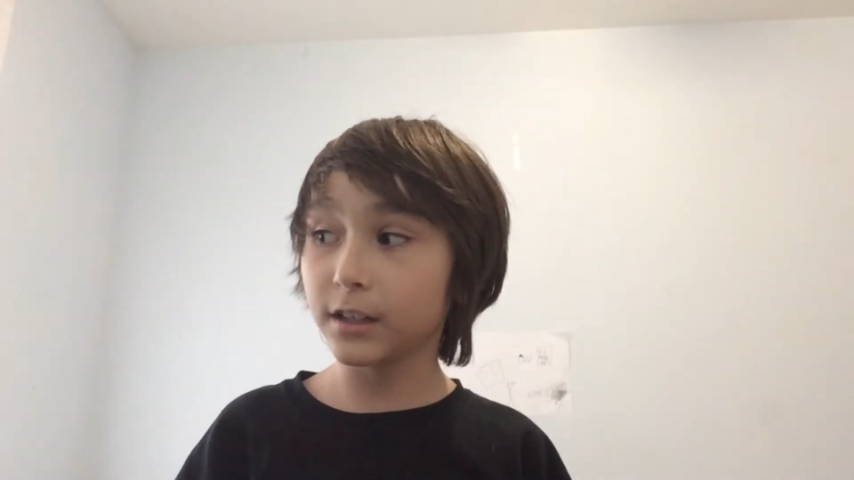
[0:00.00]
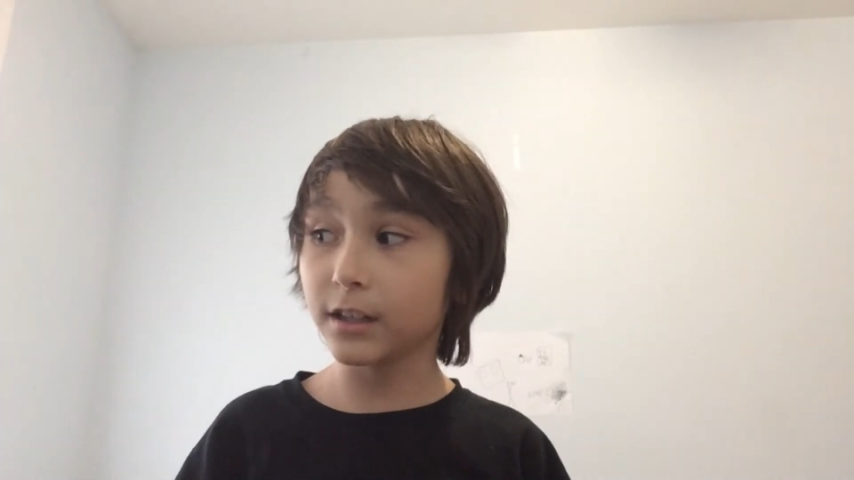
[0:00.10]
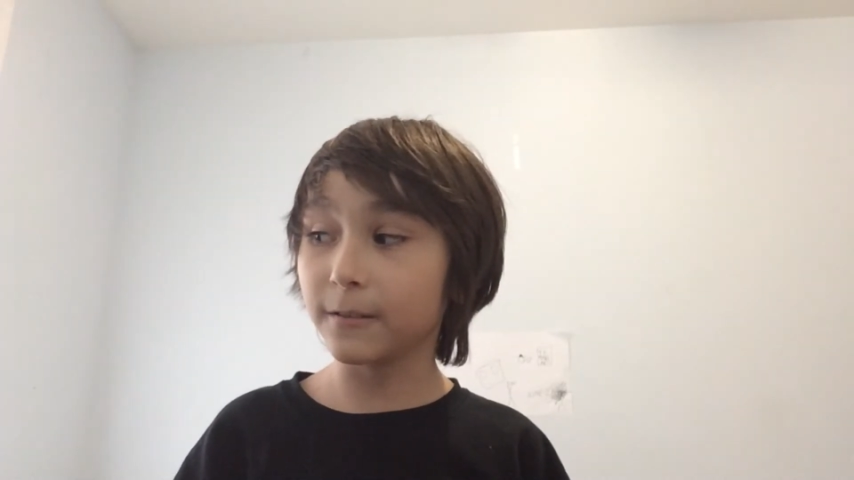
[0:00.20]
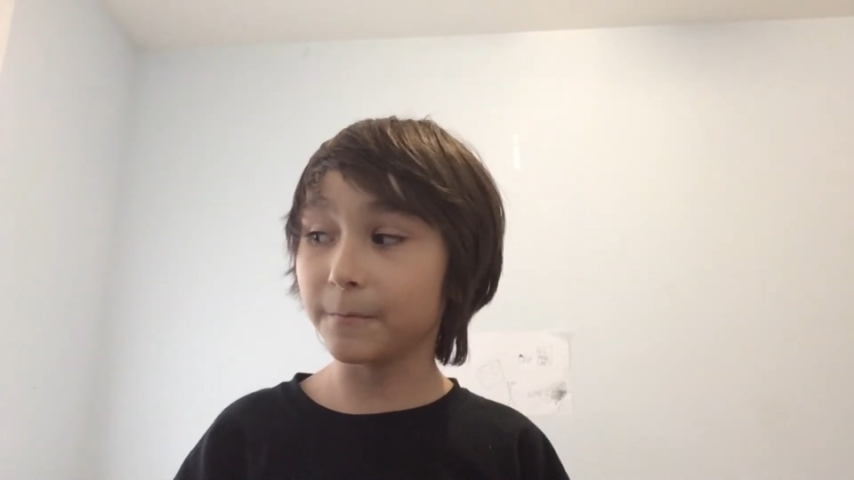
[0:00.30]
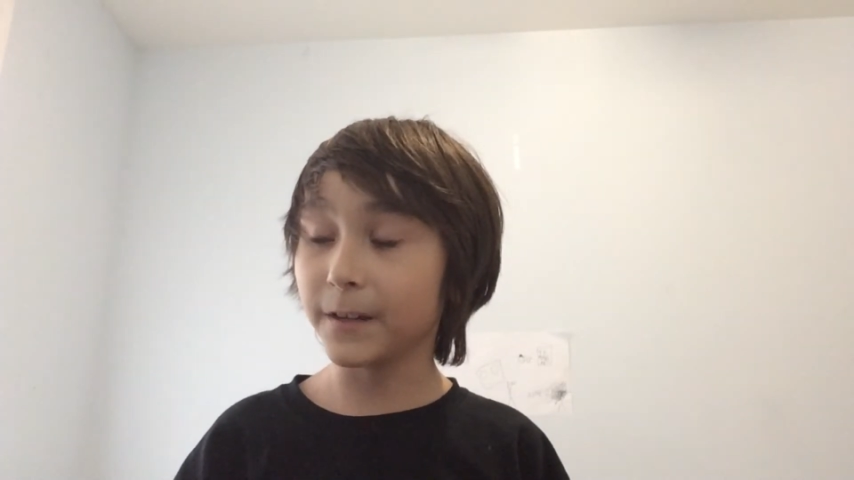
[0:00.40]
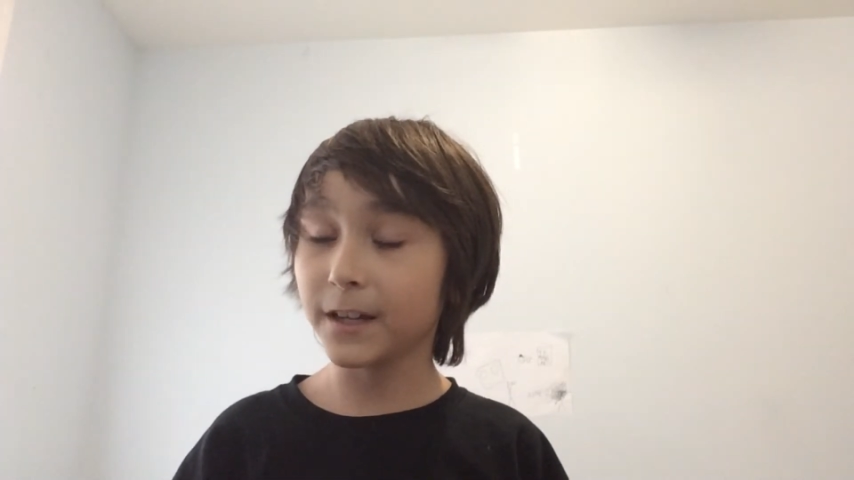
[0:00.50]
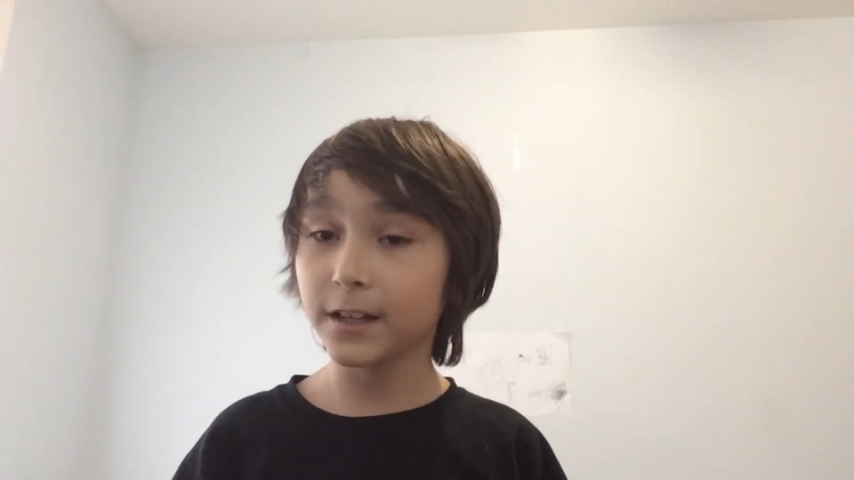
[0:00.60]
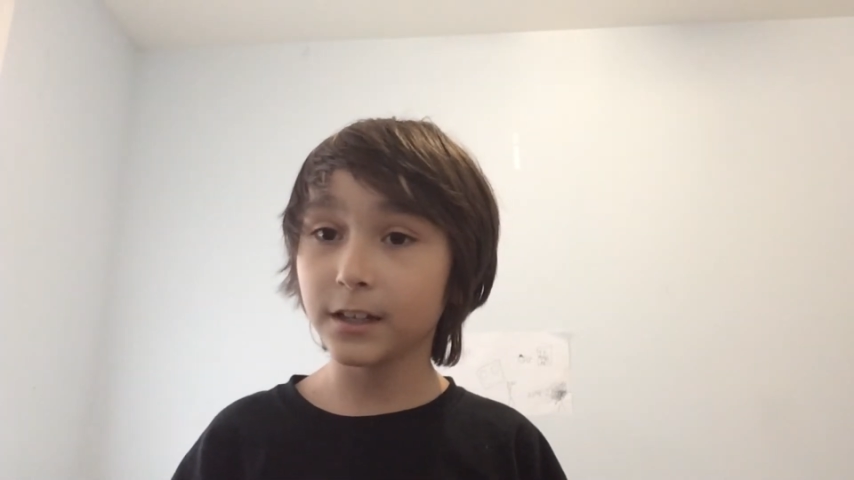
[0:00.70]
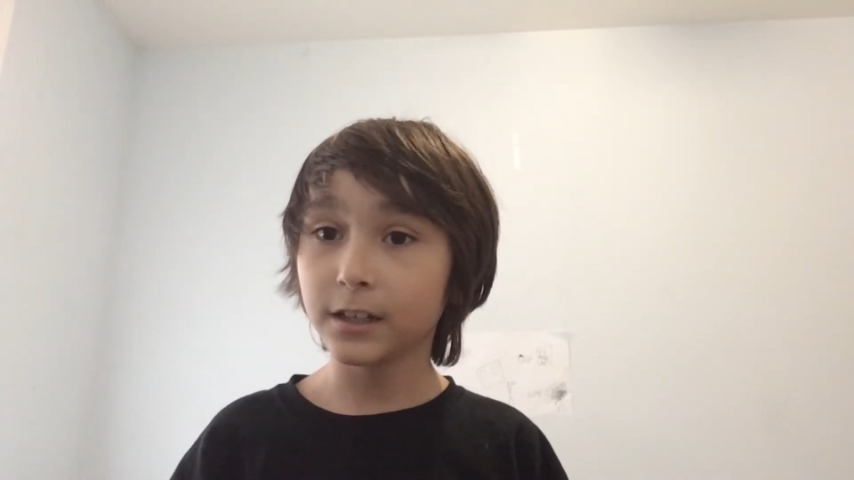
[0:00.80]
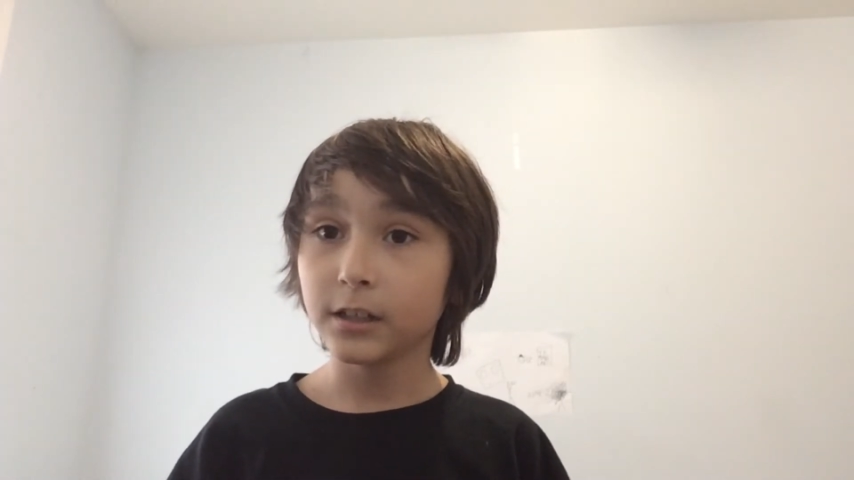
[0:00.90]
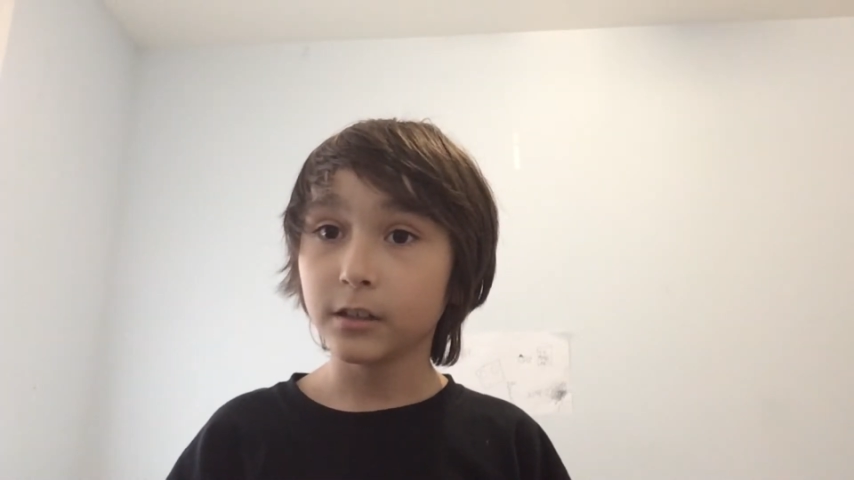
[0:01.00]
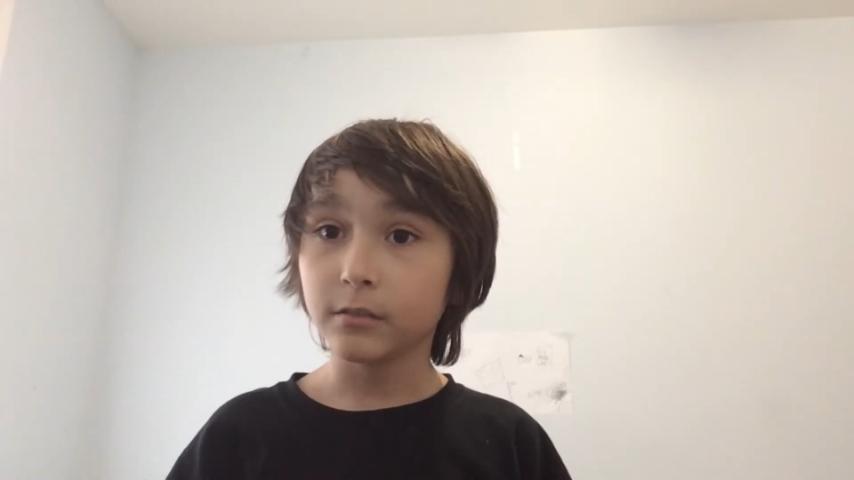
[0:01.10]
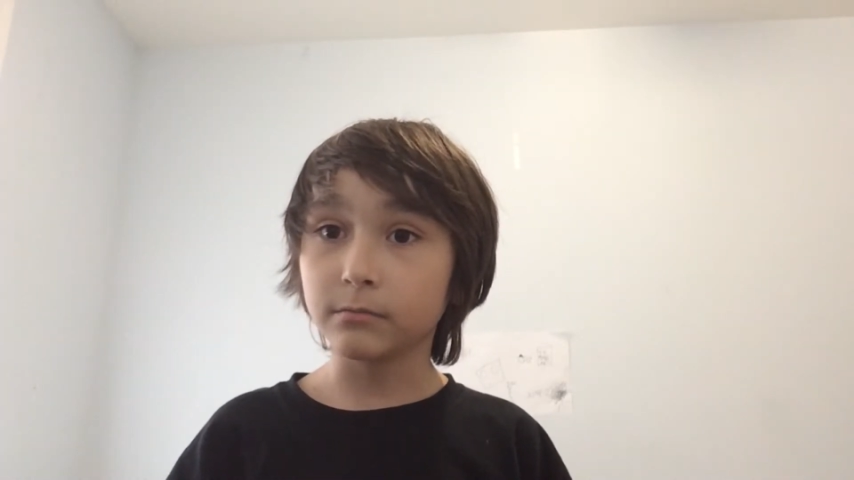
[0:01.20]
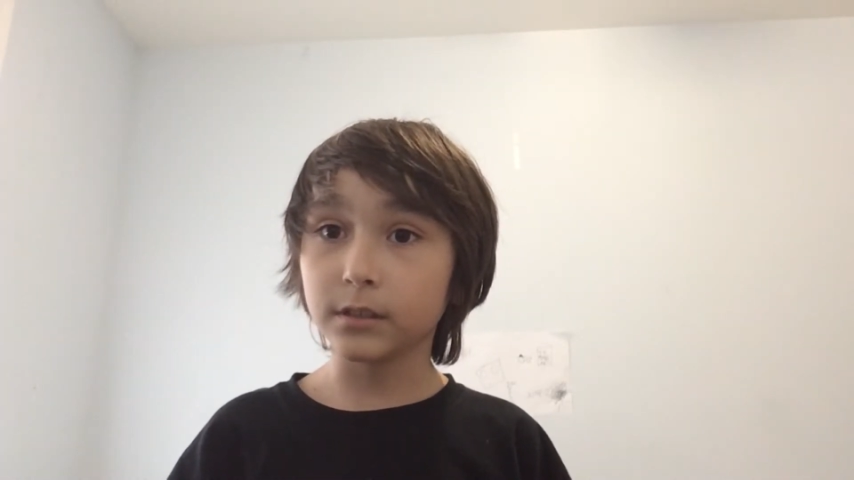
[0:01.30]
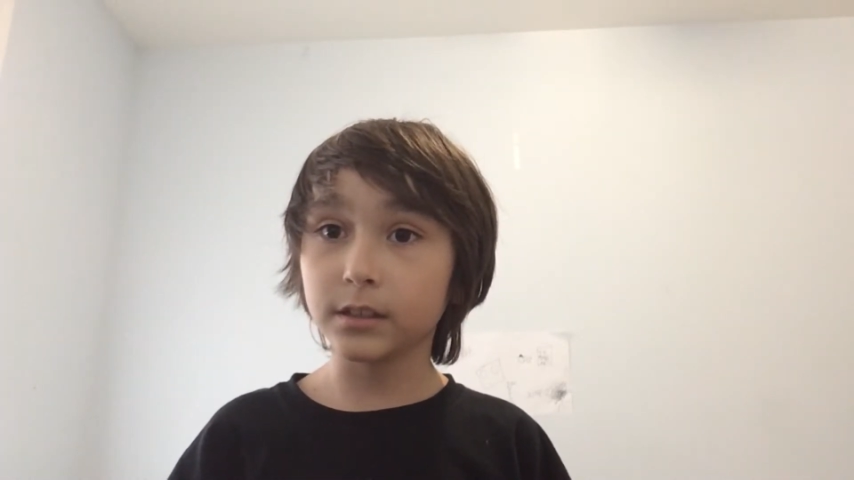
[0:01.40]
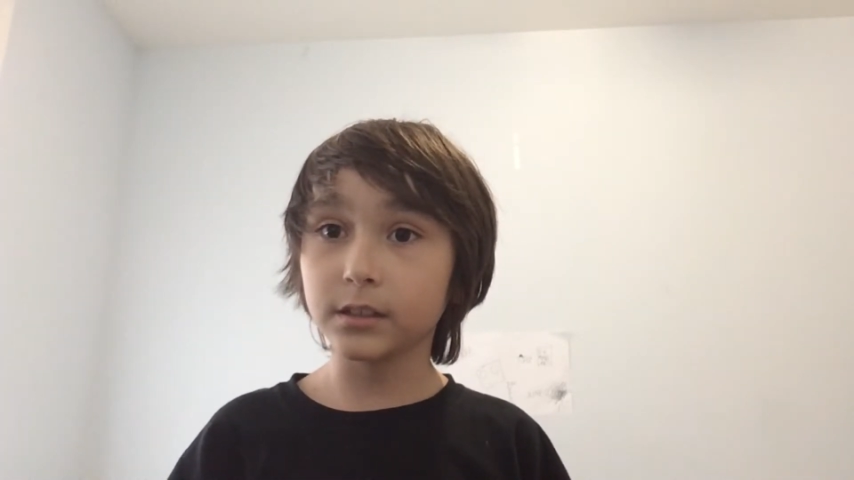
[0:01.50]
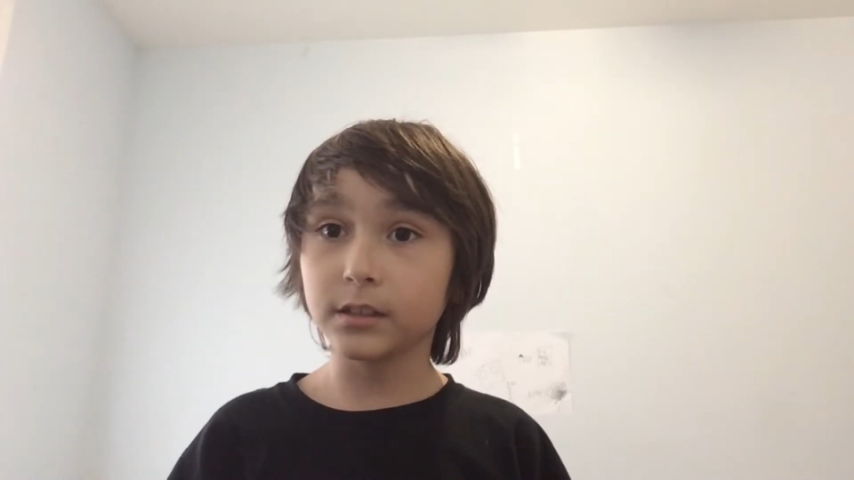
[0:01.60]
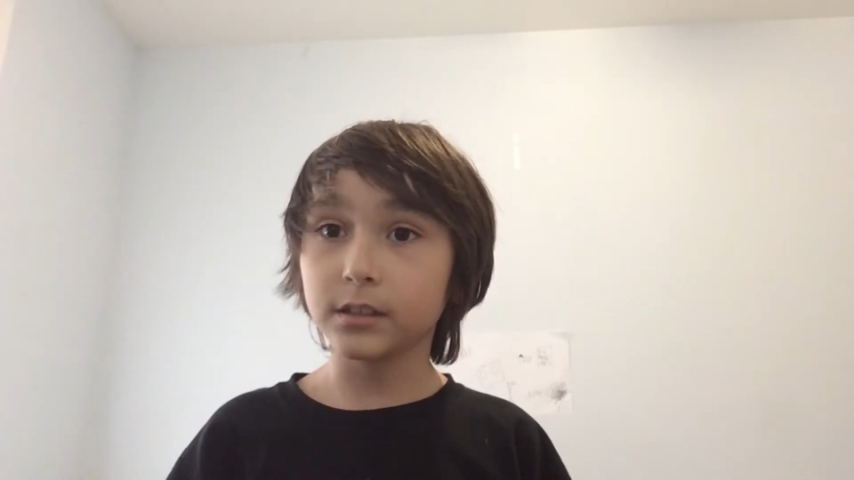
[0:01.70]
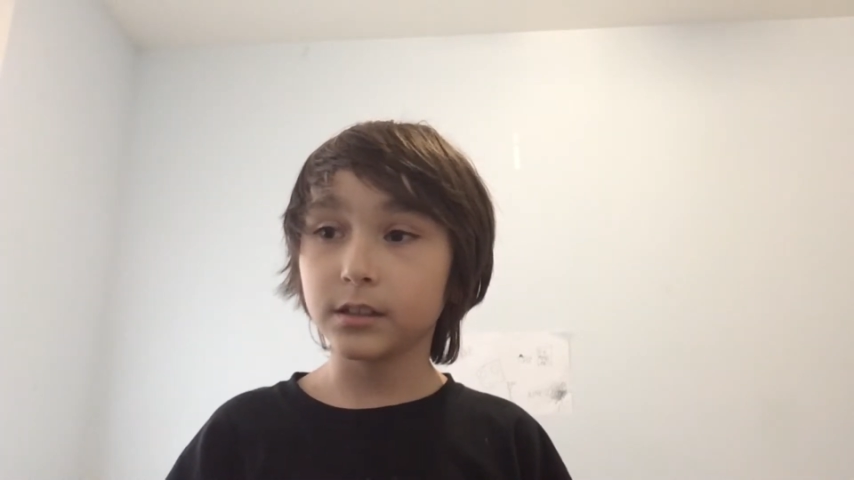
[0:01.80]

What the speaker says: I really